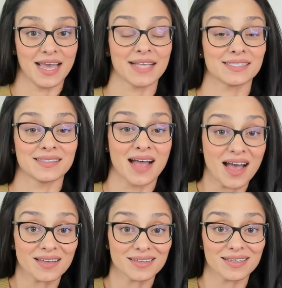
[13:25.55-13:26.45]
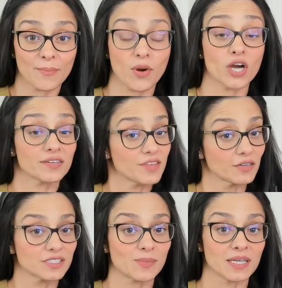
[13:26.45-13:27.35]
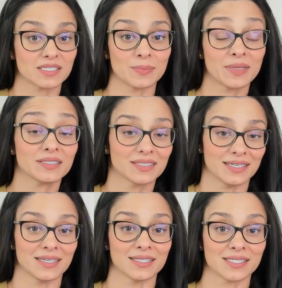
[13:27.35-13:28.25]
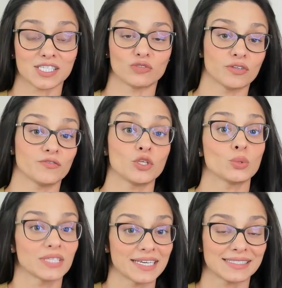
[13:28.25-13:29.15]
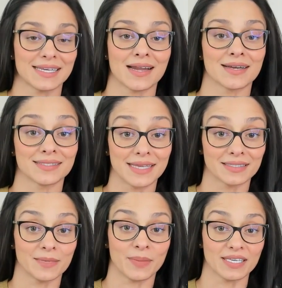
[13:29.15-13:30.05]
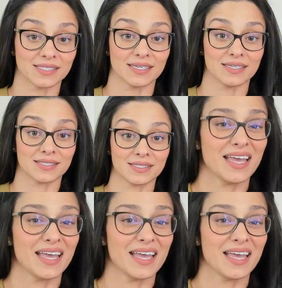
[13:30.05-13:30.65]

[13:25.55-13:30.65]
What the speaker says: It's not part of their responsibilities to review LinkedIn on a daily basis.